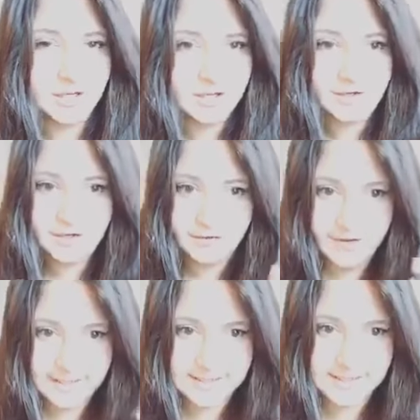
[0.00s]

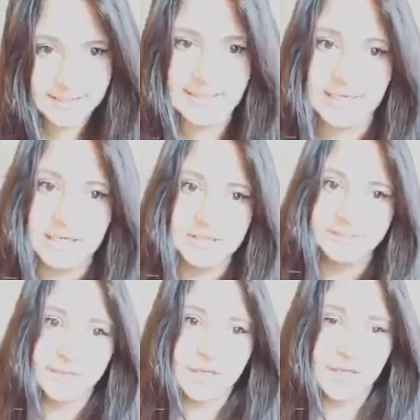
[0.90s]
Christ killer
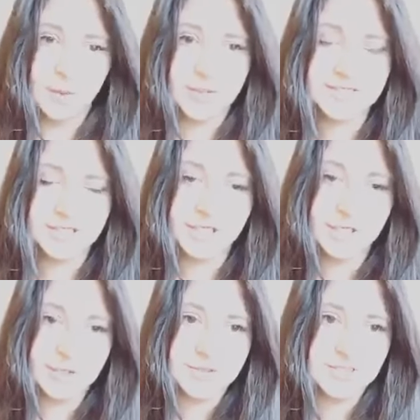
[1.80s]
was
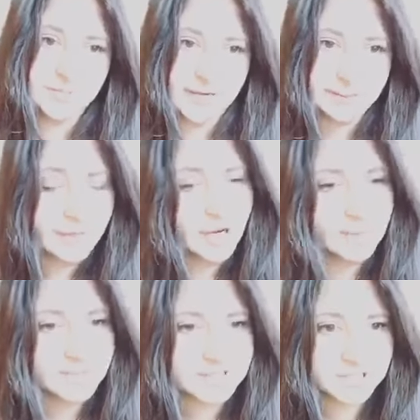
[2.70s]
used by
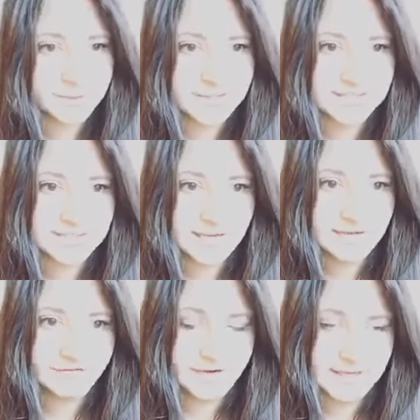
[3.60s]
mobs to
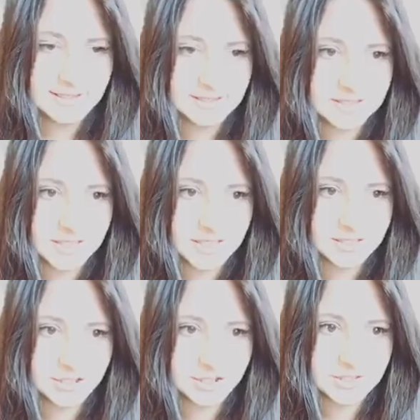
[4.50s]
incite violence
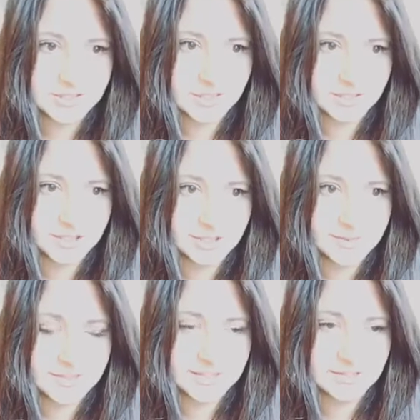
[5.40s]
against Jews and
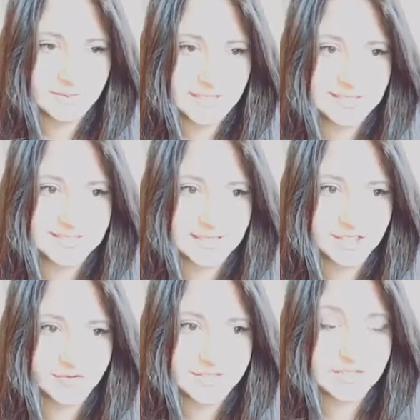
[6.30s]
contributed to many
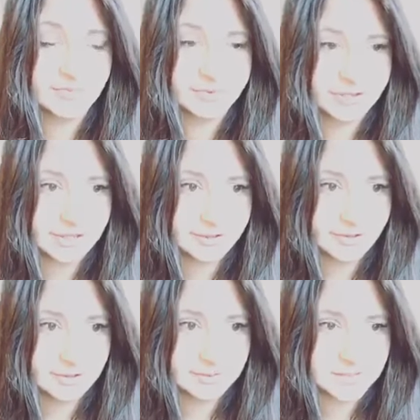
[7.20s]
centuries of
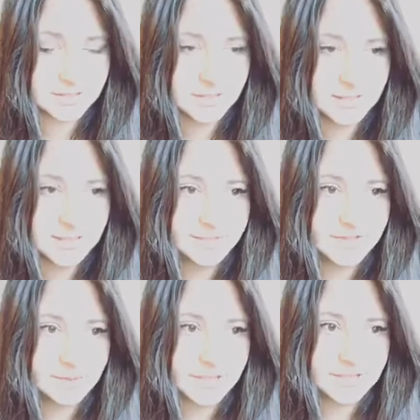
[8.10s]
pogroms,
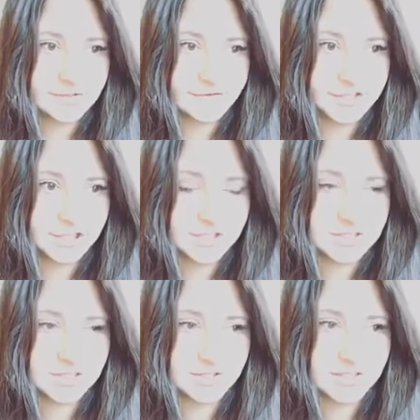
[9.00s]
the murder of Jews
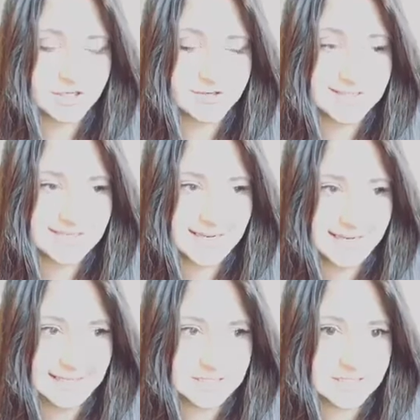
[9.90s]
during the
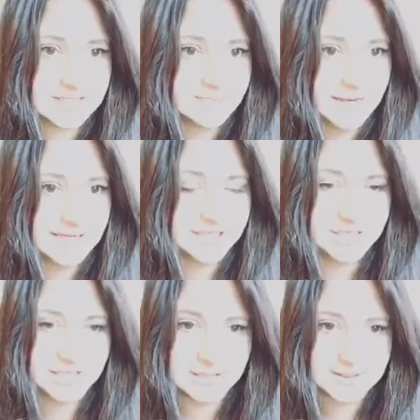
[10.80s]
Crusades, the Spanish
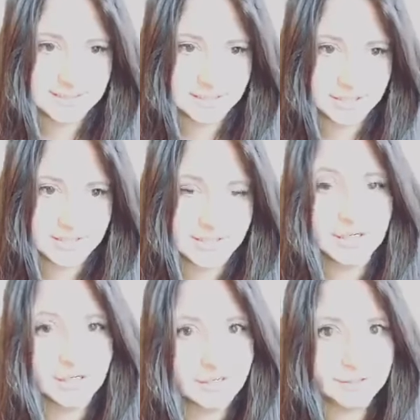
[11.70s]
Inquisition, and the
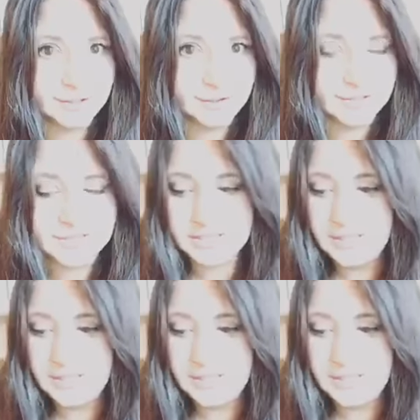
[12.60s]
Holocaust.